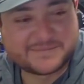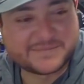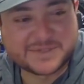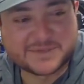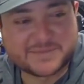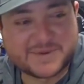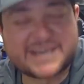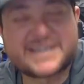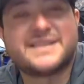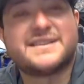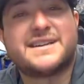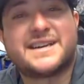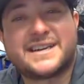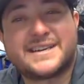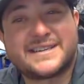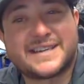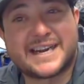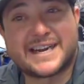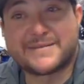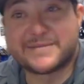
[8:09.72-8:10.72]
Spend a lot
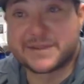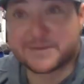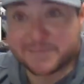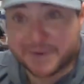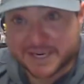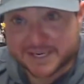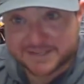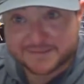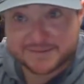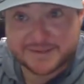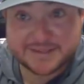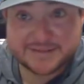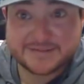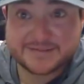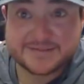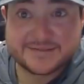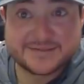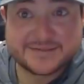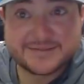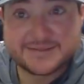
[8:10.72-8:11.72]
of time in the basement
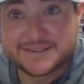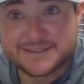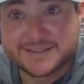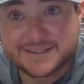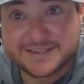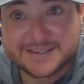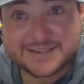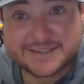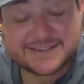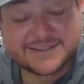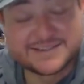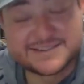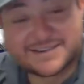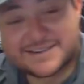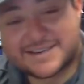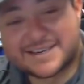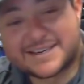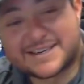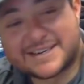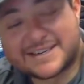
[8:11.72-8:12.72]

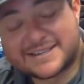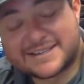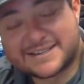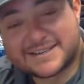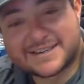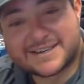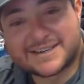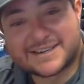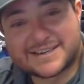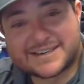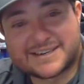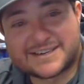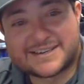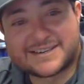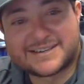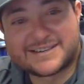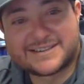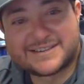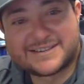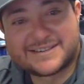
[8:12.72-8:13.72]
and,
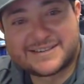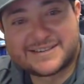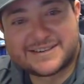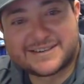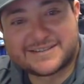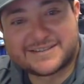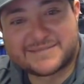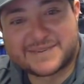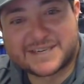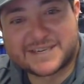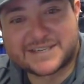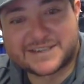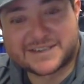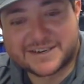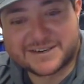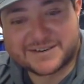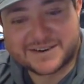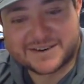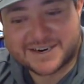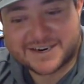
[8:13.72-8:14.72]
you know, make sure
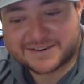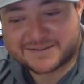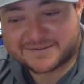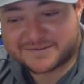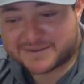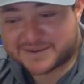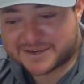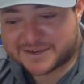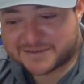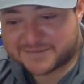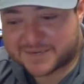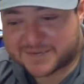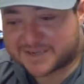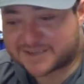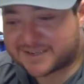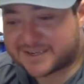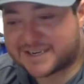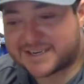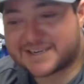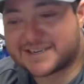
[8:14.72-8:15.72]
you have all your
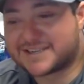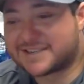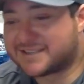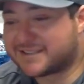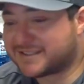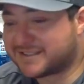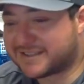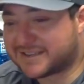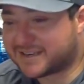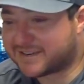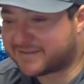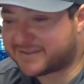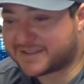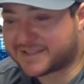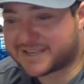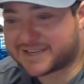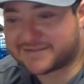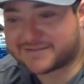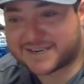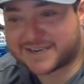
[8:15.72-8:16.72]
bucktails,
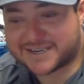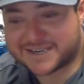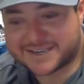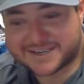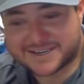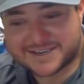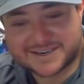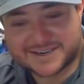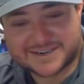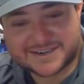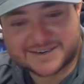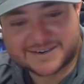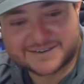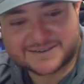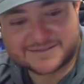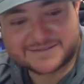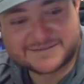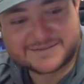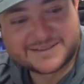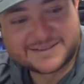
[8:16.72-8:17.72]
everything ready to
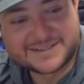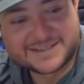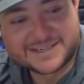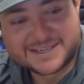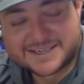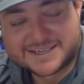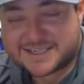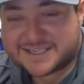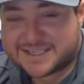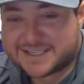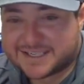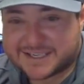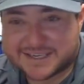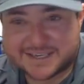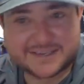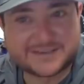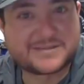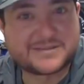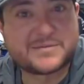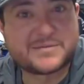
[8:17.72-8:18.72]
go. You
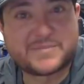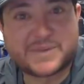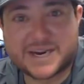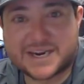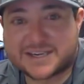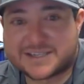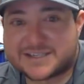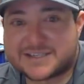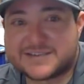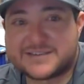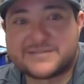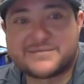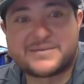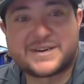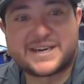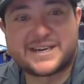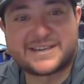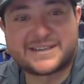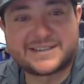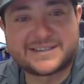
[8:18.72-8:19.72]
know, you're patching your
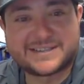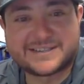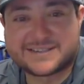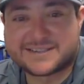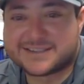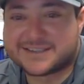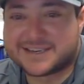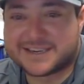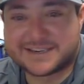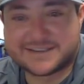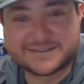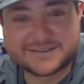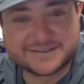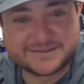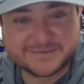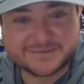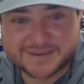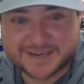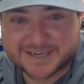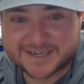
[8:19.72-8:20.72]
waders, getting
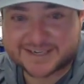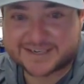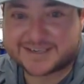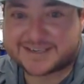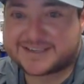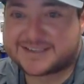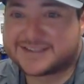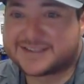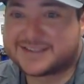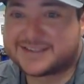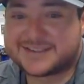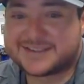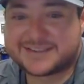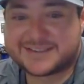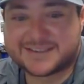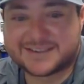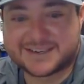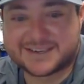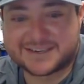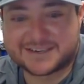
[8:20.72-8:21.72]
new waders,
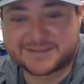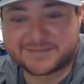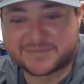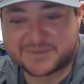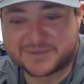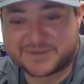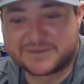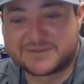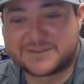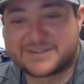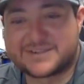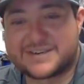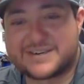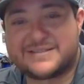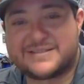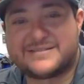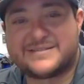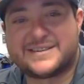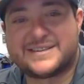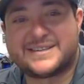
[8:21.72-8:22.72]
get your boots
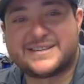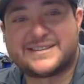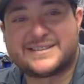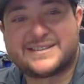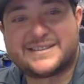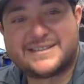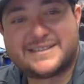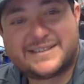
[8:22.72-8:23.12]
going.